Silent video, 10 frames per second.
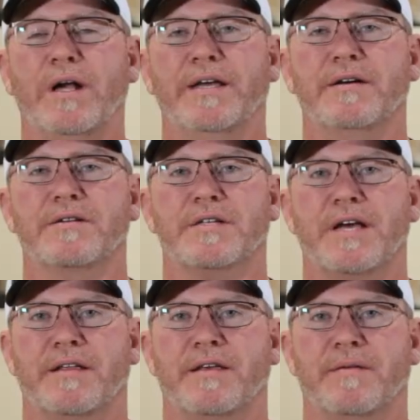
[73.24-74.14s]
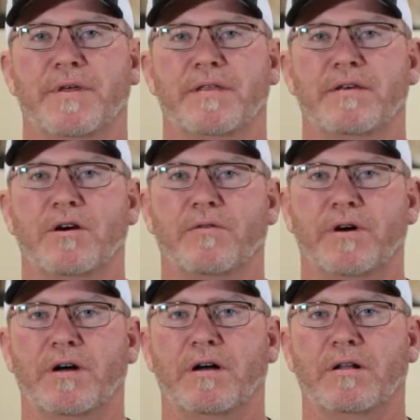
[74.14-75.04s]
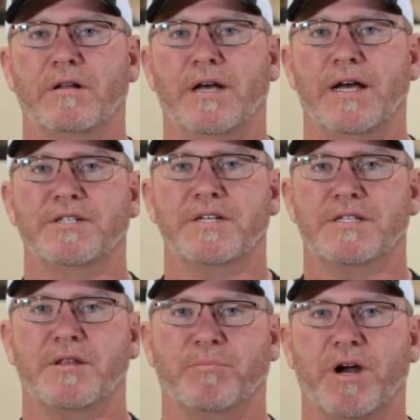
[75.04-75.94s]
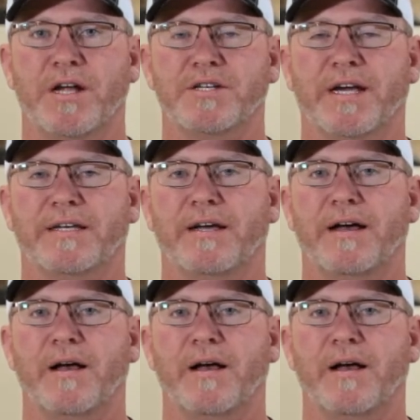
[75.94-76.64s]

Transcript: Here's kind of the overall gist of the project.